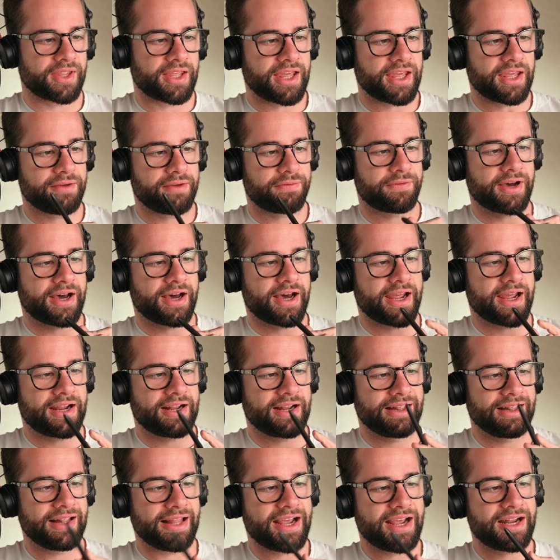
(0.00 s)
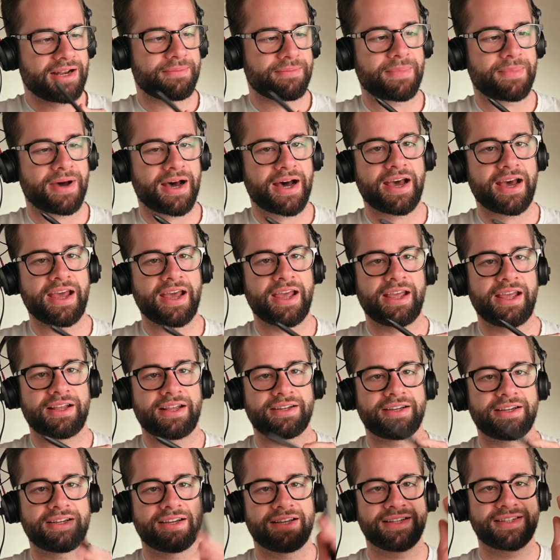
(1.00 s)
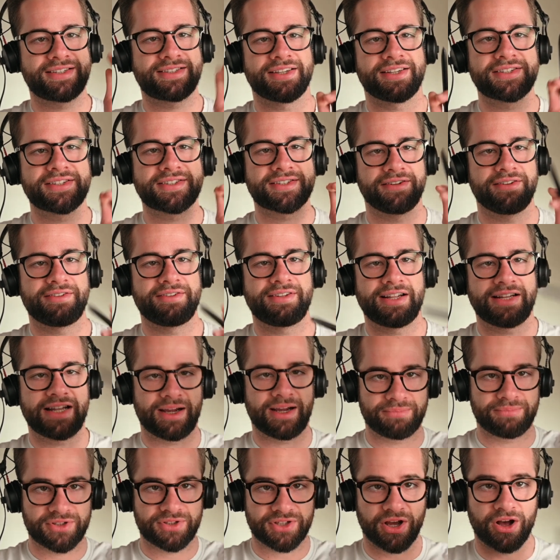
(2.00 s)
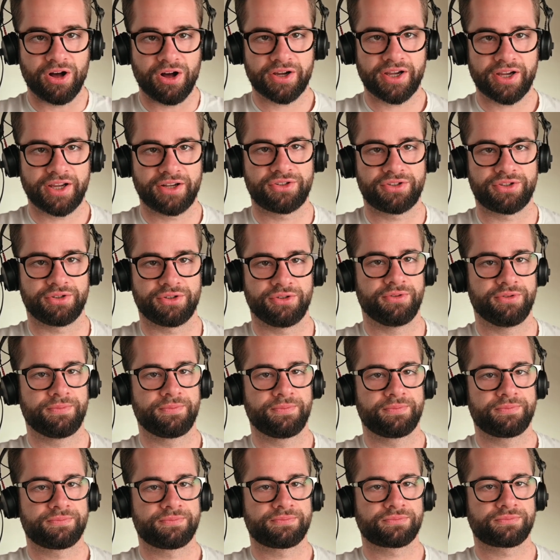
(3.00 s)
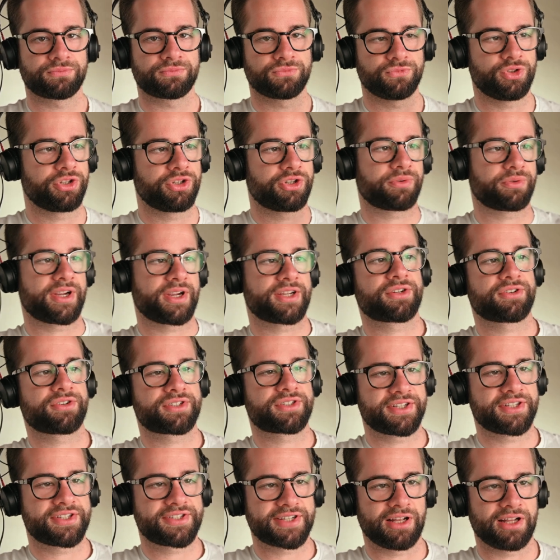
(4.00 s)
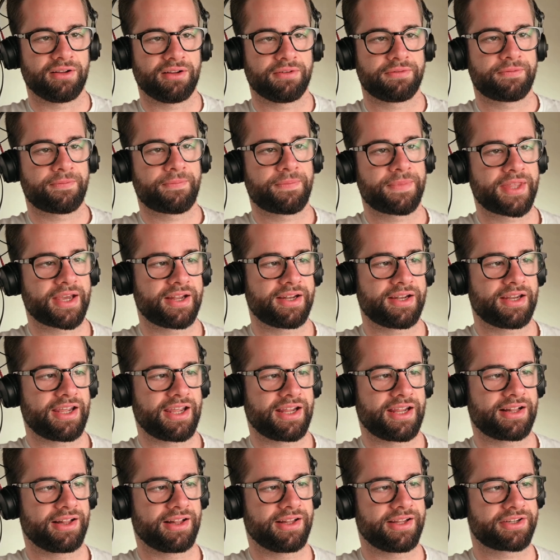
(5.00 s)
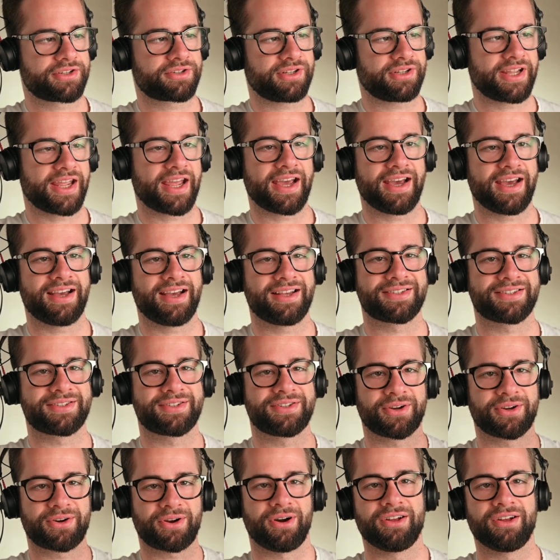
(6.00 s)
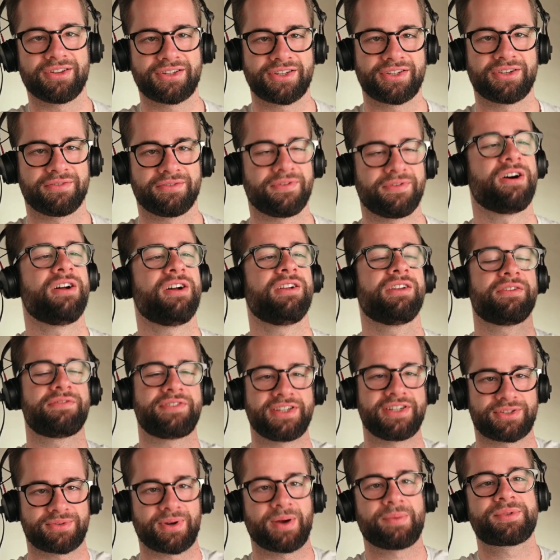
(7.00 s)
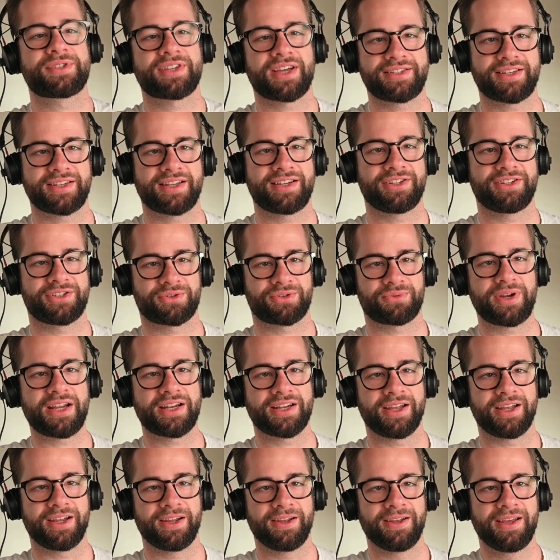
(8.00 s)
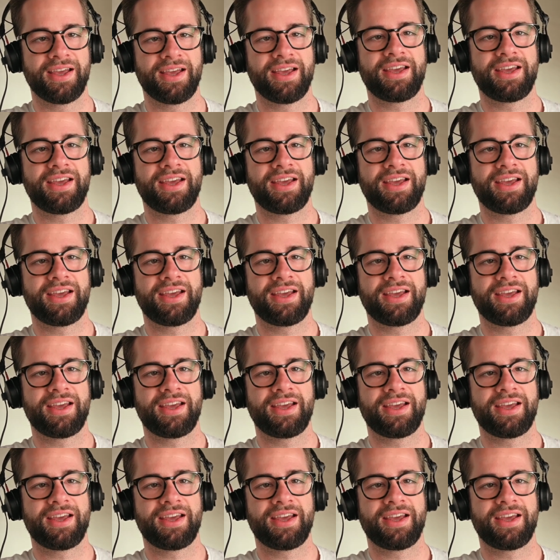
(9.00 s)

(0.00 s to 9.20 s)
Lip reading: If I let my assistant that I'm talking to do the research itself, then it literally has the content of all of these websites that it's reading